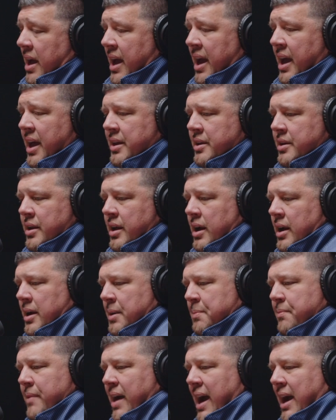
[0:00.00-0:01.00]
And
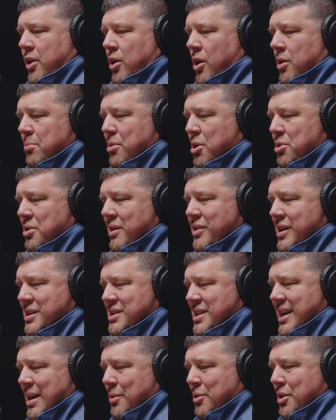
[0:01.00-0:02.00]
I called both of you and
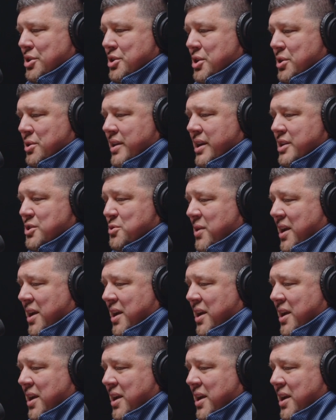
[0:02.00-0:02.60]
said, I want to do this.